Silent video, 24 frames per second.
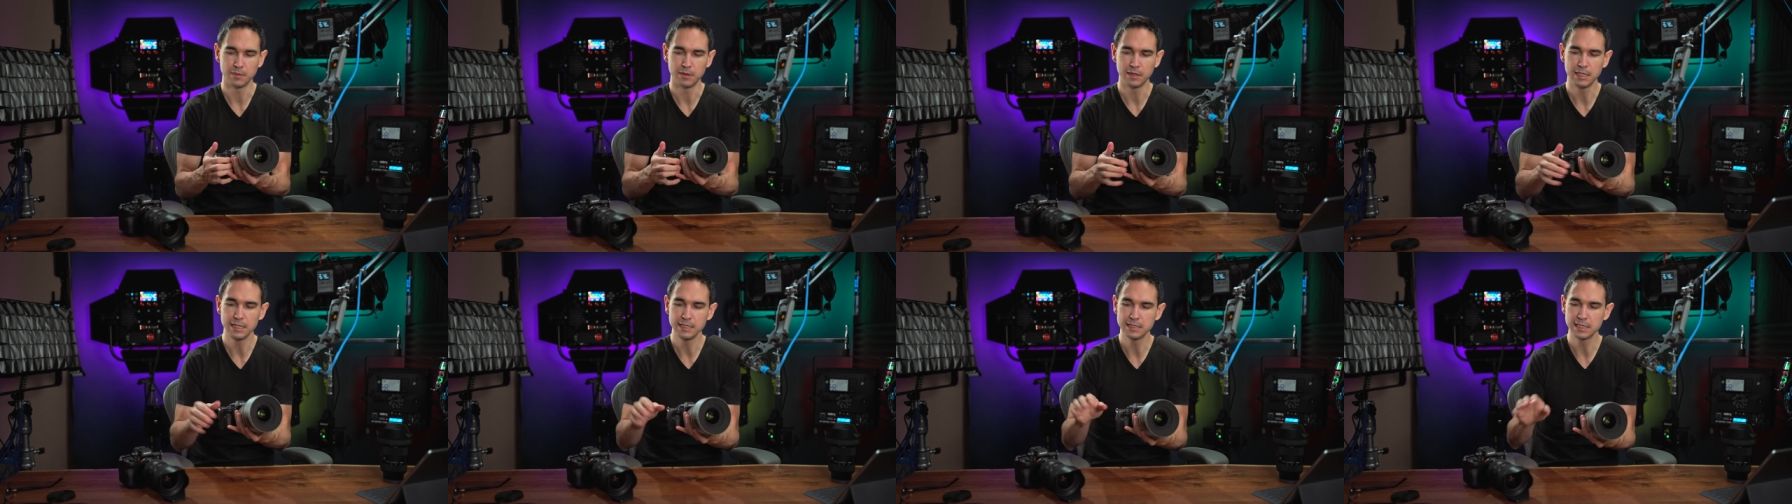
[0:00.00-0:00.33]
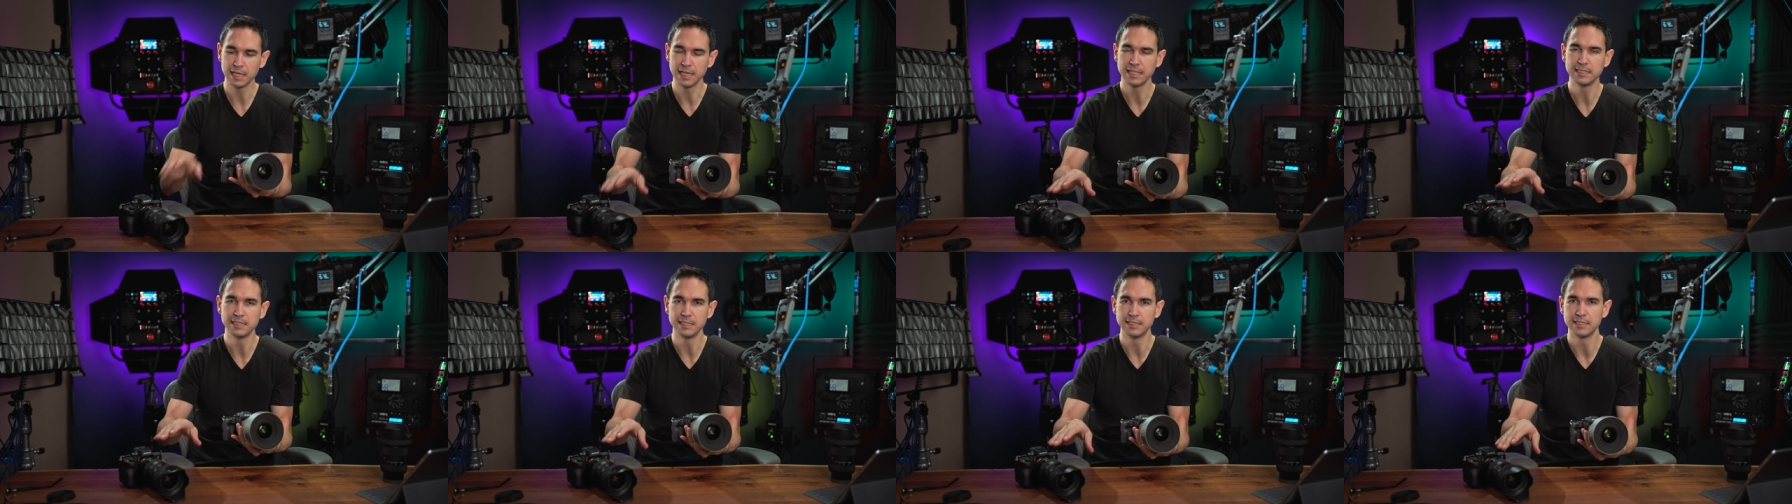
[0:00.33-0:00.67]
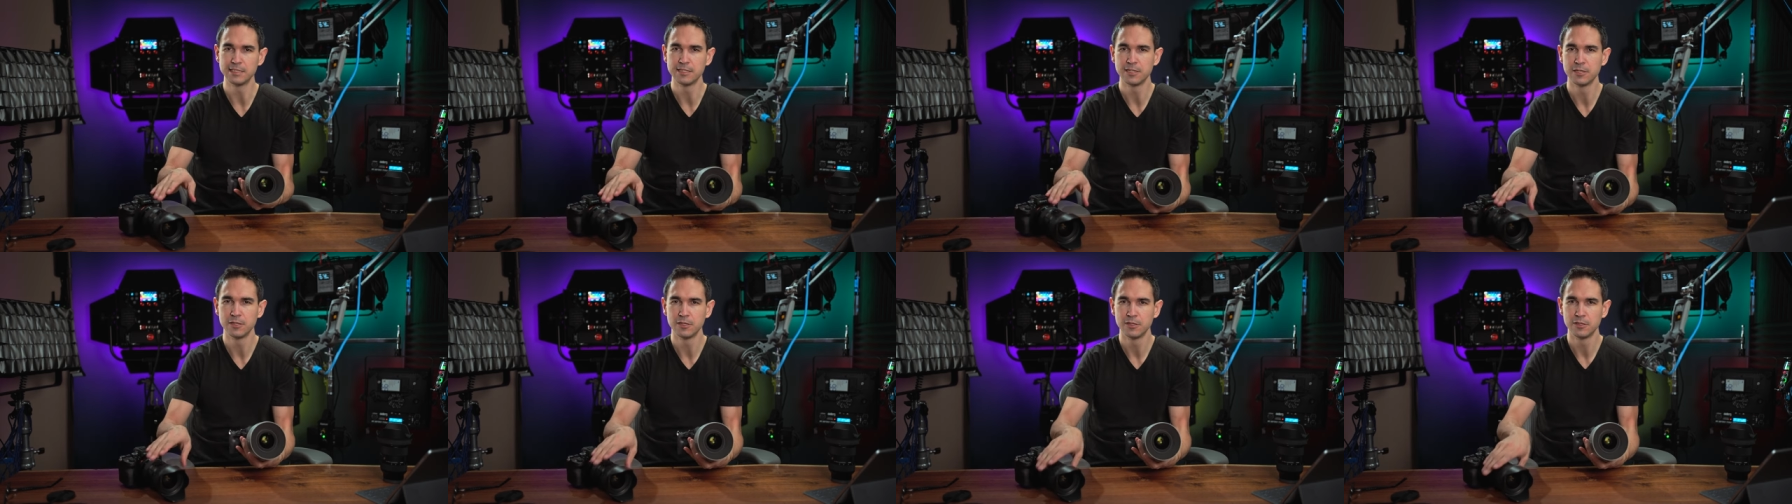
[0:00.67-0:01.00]
These
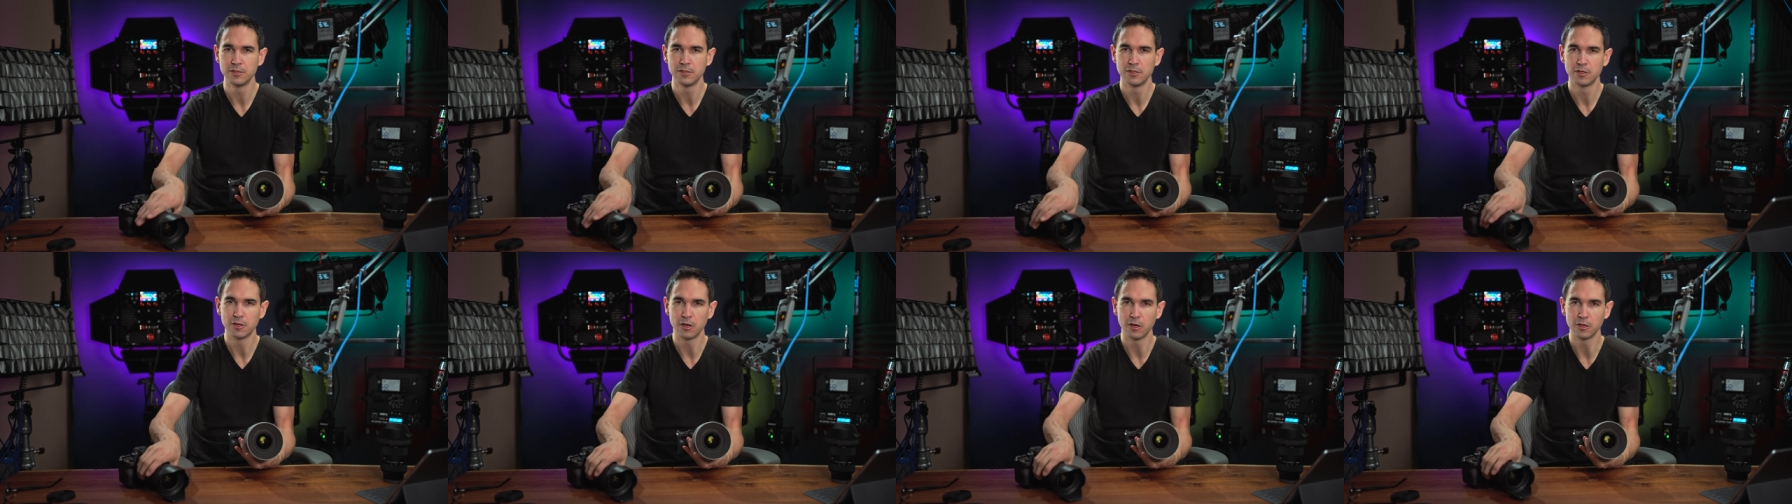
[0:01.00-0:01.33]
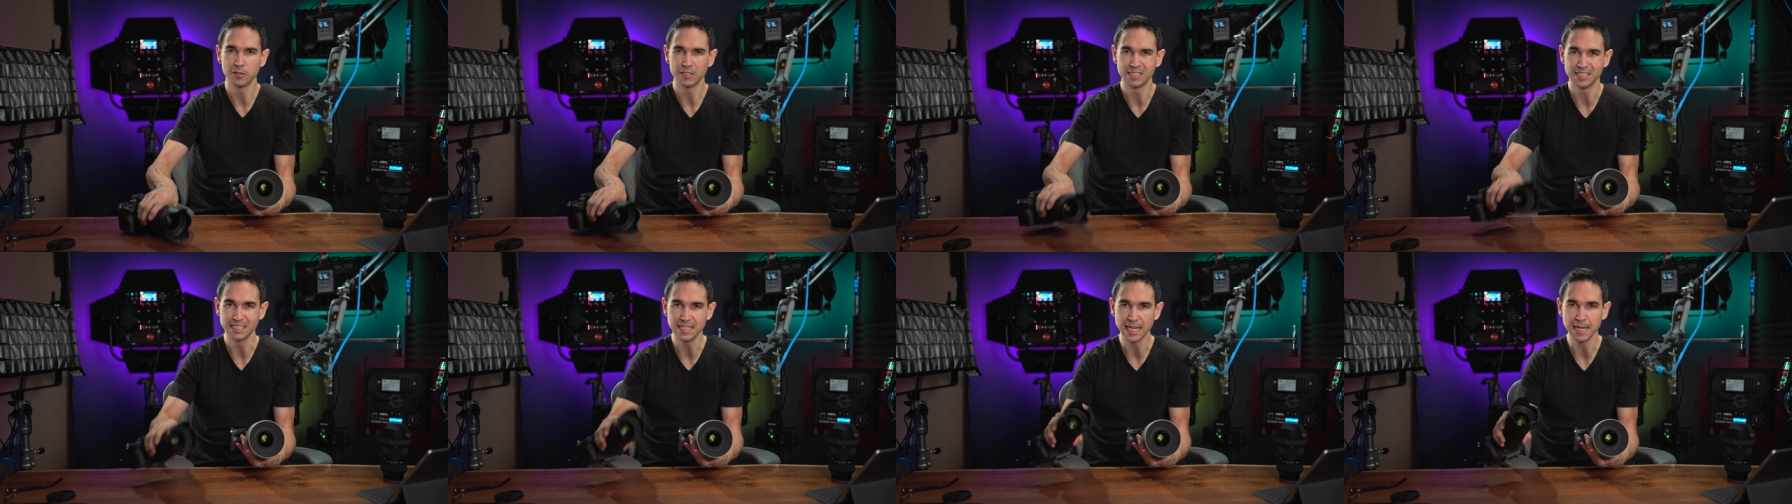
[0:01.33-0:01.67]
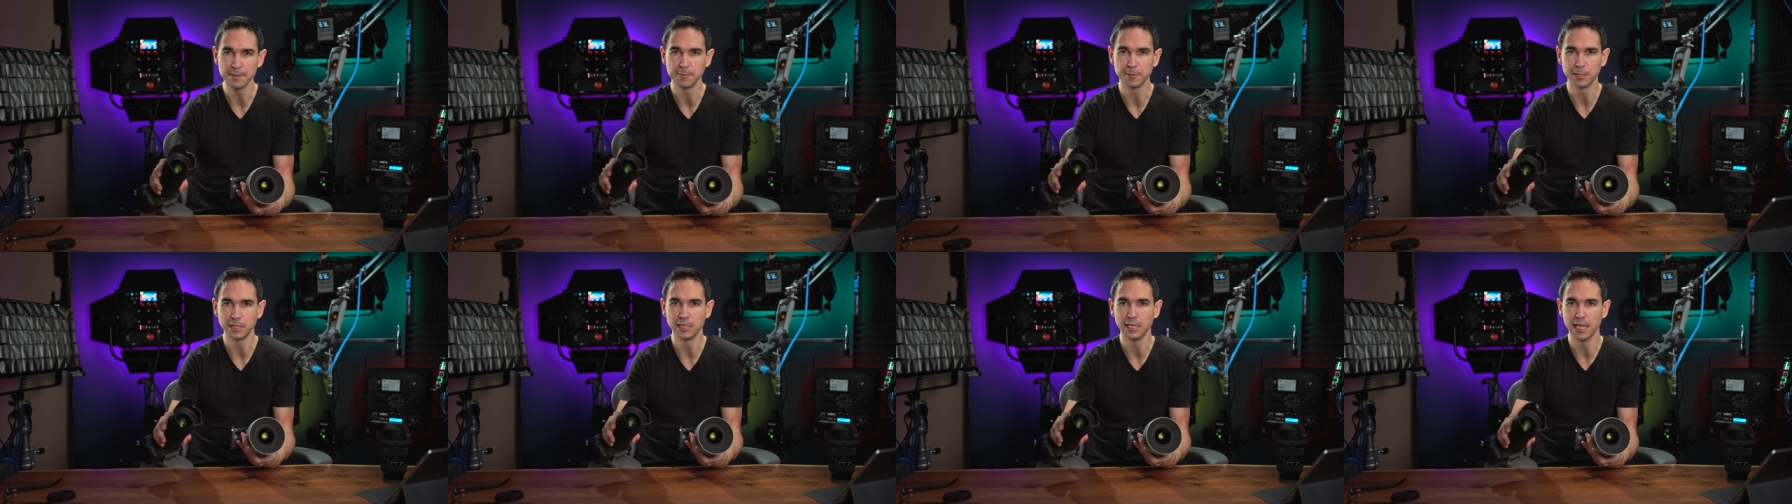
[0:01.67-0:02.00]
lenses are the
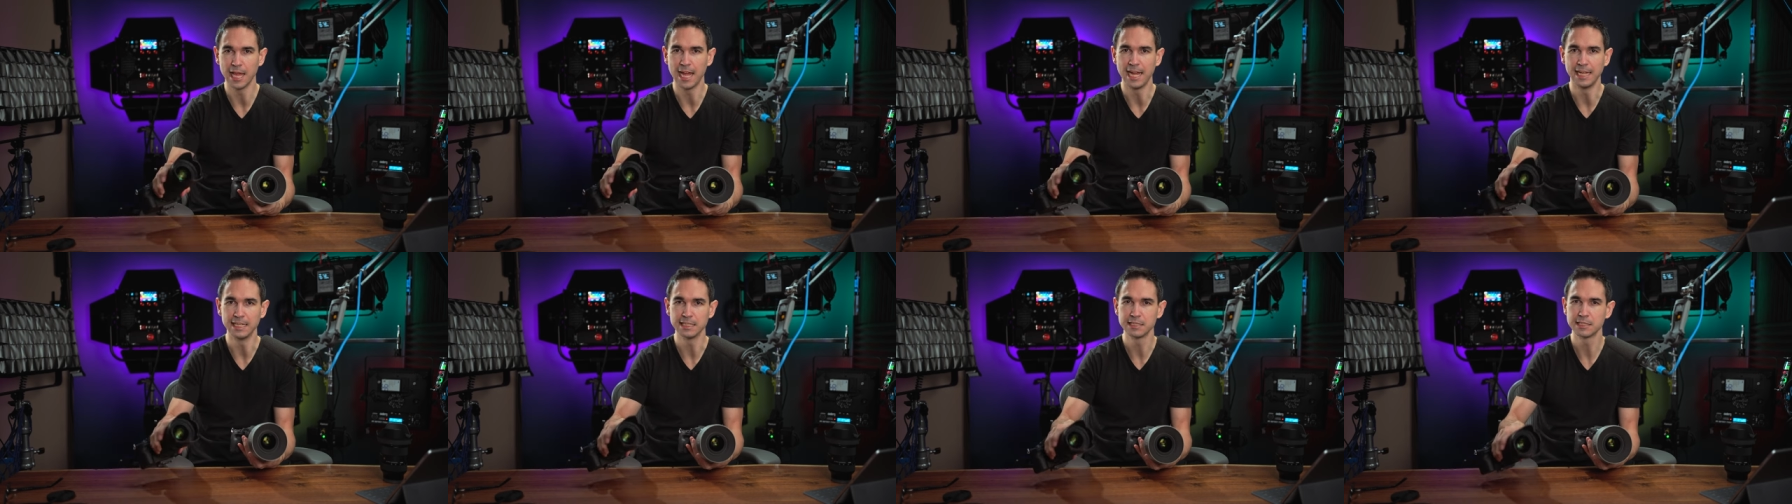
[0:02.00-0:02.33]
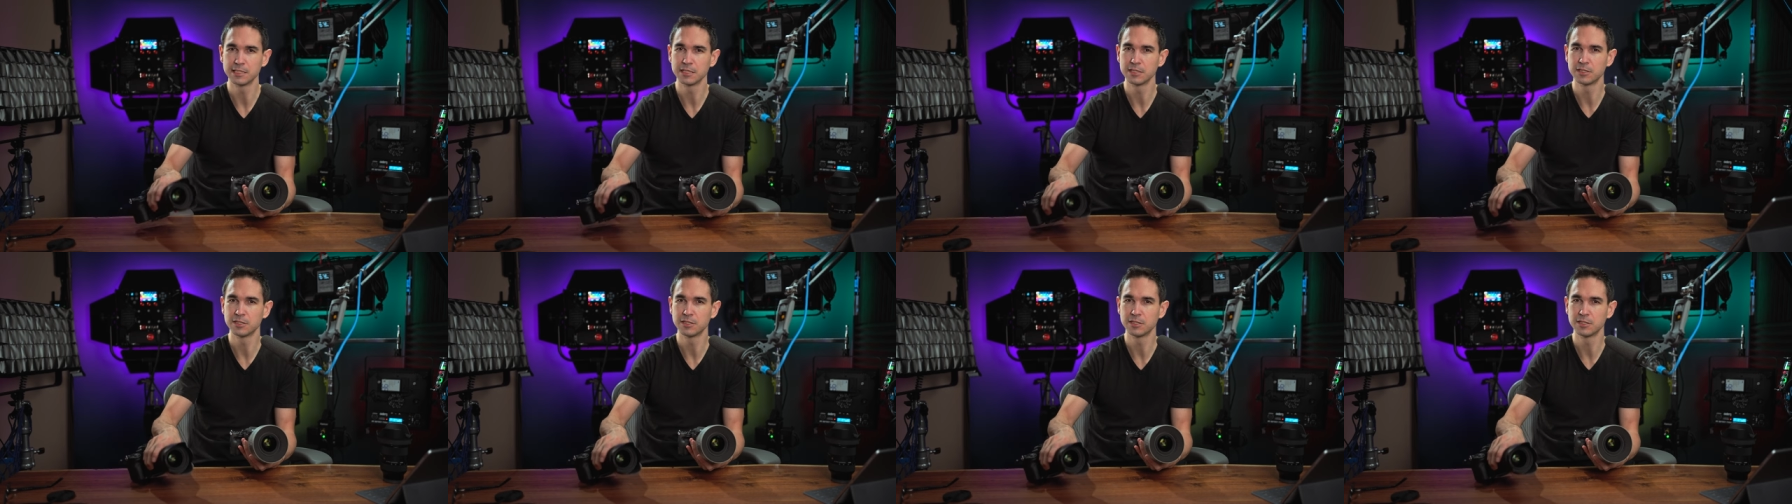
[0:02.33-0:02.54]
same glass,